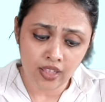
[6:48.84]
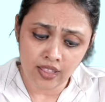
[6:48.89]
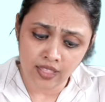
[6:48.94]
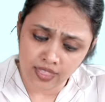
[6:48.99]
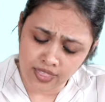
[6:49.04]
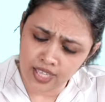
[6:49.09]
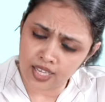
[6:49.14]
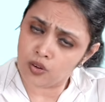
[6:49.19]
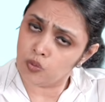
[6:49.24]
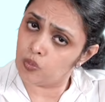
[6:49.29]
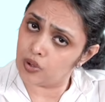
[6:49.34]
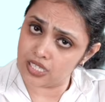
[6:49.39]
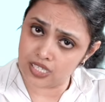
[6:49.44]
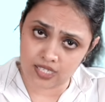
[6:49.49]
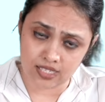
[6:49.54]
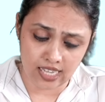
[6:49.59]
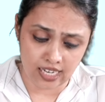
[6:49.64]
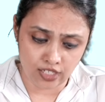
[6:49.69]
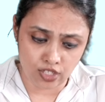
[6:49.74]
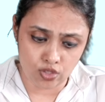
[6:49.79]
Then
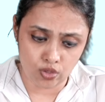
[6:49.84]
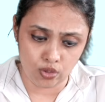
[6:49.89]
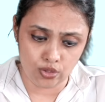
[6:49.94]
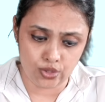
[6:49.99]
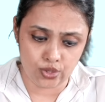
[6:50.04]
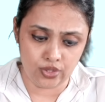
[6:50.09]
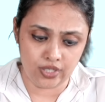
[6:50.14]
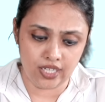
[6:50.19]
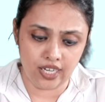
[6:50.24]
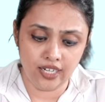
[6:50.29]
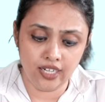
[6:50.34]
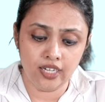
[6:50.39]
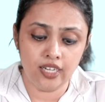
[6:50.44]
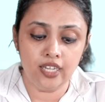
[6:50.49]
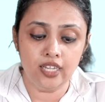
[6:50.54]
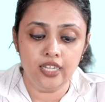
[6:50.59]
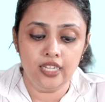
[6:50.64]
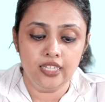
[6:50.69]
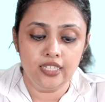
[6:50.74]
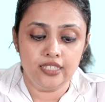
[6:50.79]
once that is also done,
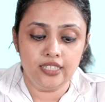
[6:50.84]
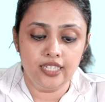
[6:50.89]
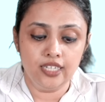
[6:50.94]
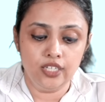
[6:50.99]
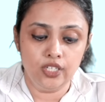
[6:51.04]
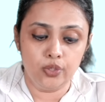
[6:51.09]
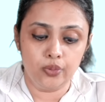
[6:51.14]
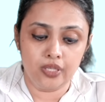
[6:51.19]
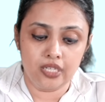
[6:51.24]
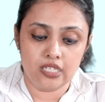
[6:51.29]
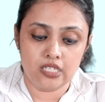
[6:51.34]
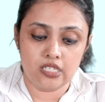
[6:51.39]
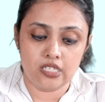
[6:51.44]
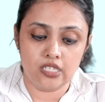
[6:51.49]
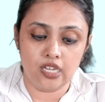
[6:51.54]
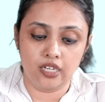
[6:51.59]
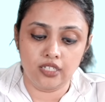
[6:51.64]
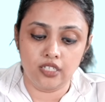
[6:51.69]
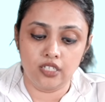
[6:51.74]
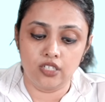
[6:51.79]
then you can
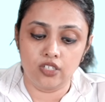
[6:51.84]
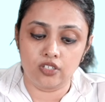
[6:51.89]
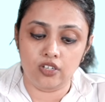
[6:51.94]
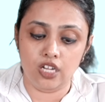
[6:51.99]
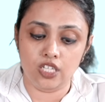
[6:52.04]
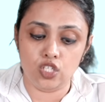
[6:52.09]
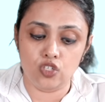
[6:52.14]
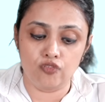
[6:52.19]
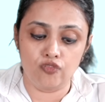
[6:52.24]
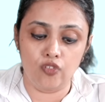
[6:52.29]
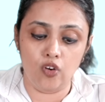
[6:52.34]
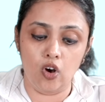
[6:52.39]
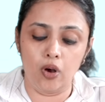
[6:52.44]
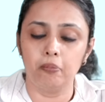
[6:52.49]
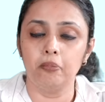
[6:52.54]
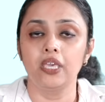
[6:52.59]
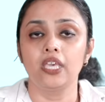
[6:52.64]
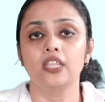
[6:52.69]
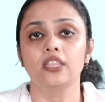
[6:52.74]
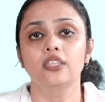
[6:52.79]
start
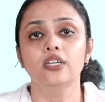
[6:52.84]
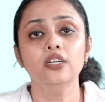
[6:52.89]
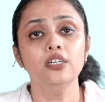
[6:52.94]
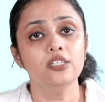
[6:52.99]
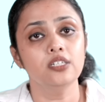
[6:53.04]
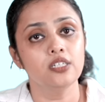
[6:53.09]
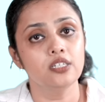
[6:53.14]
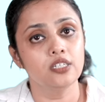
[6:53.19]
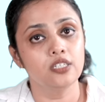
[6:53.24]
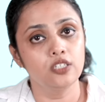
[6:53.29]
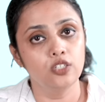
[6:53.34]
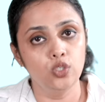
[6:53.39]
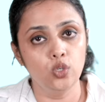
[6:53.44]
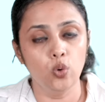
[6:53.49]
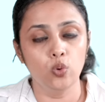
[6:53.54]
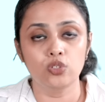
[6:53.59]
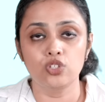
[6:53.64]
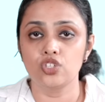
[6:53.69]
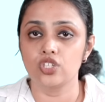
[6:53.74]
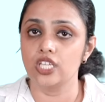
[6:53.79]
transforming the
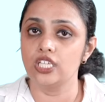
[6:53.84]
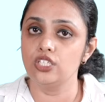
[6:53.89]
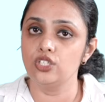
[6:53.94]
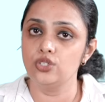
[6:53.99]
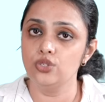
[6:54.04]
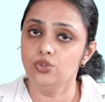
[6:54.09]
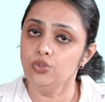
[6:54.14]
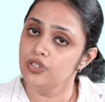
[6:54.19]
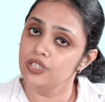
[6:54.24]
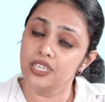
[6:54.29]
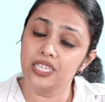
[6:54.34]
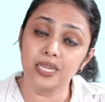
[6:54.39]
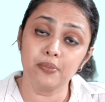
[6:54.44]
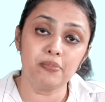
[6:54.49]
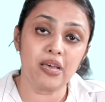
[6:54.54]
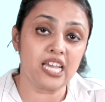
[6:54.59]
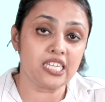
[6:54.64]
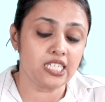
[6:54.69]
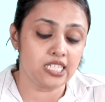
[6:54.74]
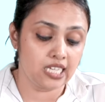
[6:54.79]
notes into
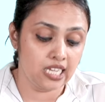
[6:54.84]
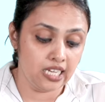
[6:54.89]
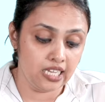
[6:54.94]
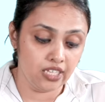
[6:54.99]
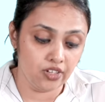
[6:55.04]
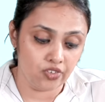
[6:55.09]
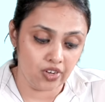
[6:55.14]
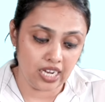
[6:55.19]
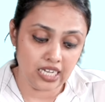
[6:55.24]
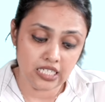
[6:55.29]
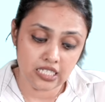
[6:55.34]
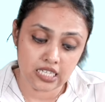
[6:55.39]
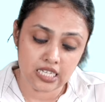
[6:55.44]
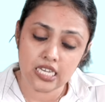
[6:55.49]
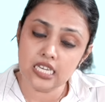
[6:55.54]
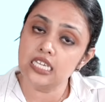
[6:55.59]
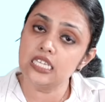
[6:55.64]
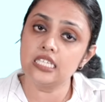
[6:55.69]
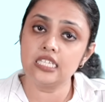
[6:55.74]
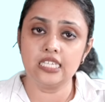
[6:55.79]
grammatically right
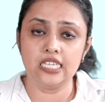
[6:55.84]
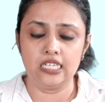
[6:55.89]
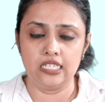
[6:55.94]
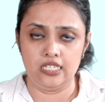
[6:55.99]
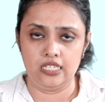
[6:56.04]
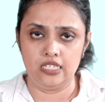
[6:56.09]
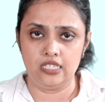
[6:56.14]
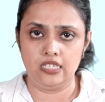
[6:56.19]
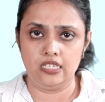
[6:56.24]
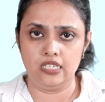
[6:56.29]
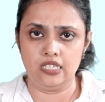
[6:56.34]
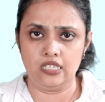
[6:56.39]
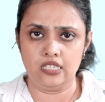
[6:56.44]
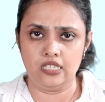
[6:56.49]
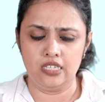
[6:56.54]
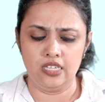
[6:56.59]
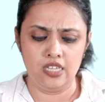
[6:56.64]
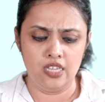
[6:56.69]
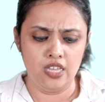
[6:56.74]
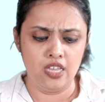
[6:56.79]

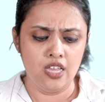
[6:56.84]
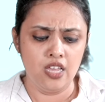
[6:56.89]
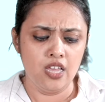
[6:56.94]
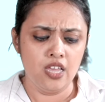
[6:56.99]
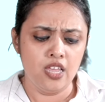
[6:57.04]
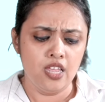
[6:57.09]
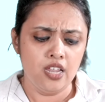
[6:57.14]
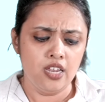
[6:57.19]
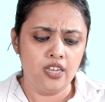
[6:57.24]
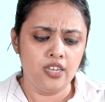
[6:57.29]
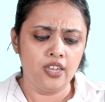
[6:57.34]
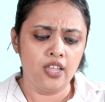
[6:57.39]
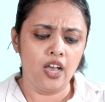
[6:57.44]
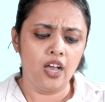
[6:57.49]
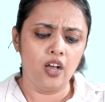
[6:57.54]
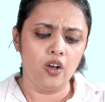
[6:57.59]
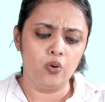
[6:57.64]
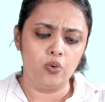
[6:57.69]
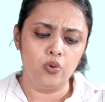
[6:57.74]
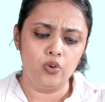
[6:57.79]
sentences.
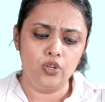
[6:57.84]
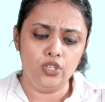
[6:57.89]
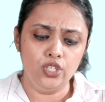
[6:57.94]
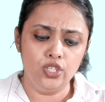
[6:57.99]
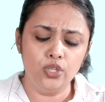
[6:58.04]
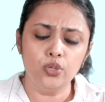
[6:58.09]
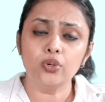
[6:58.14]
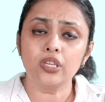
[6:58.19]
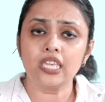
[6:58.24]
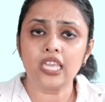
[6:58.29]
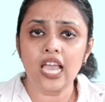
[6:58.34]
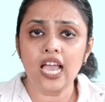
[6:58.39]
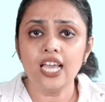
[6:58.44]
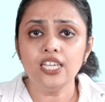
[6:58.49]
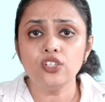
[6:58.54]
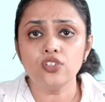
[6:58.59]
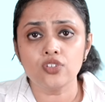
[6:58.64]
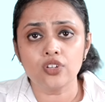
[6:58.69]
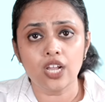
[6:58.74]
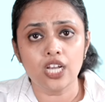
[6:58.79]
Now, you
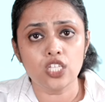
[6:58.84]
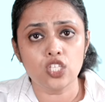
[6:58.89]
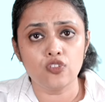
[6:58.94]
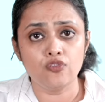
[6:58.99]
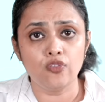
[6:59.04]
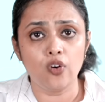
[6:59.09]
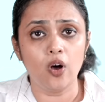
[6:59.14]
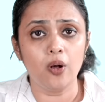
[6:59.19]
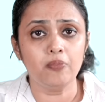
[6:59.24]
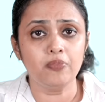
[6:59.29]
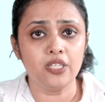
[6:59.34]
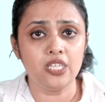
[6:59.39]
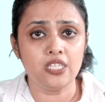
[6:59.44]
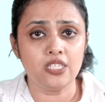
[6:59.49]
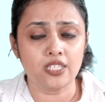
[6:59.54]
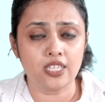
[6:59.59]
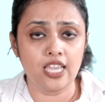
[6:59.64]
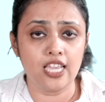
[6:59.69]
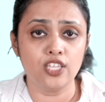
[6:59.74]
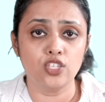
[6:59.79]
can transform
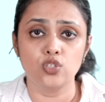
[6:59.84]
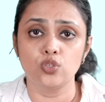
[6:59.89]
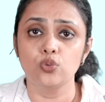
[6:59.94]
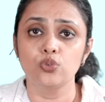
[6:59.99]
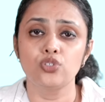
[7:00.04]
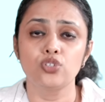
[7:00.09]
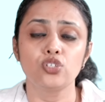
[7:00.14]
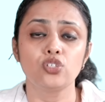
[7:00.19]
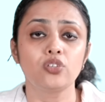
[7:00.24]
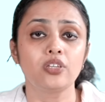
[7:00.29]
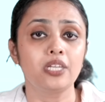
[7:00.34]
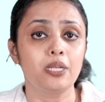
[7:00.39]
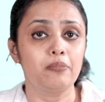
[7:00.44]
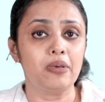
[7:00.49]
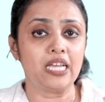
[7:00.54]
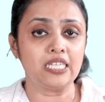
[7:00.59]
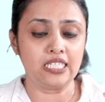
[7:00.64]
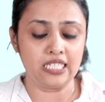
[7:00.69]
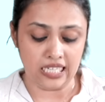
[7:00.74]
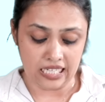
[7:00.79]
these case notes into
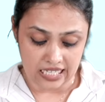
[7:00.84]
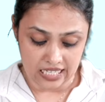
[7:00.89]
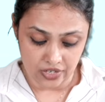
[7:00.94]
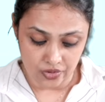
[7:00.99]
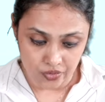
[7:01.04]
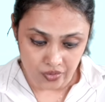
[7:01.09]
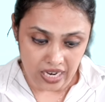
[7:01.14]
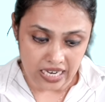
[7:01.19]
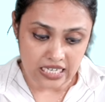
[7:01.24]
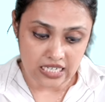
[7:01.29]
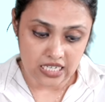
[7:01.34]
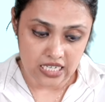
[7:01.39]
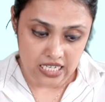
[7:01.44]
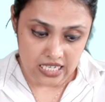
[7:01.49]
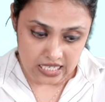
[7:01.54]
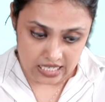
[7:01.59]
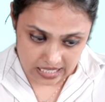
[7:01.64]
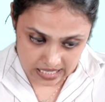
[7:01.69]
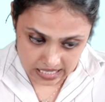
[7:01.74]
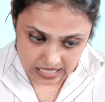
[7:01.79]
grammatically right
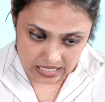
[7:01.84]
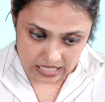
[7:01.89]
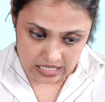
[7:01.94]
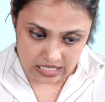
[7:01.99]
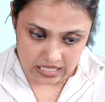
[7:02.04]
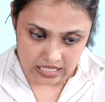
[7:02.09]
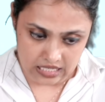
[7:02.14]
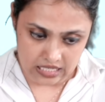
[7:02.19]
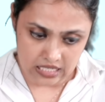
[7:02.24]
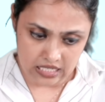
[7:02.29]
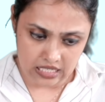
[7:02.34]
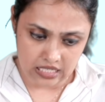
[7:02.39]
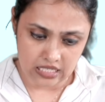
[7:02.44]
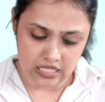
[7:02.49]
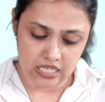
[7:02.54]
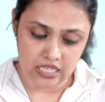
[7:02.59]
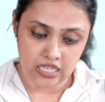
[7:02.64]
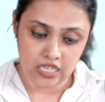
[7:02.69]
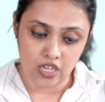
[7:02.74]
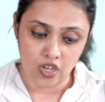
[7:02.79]

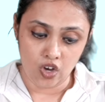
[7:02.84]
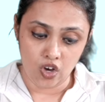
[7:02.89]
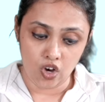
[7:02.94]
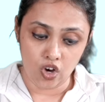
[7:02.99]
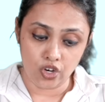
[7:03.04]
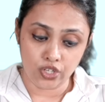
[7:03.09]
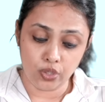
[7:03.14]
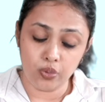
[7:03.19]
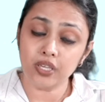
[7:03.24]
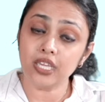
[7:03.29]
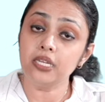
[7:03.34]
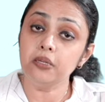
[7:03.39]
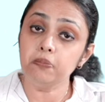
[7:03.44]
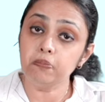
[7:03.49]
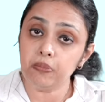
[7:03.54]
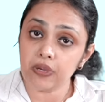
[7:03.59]
sentences, or you can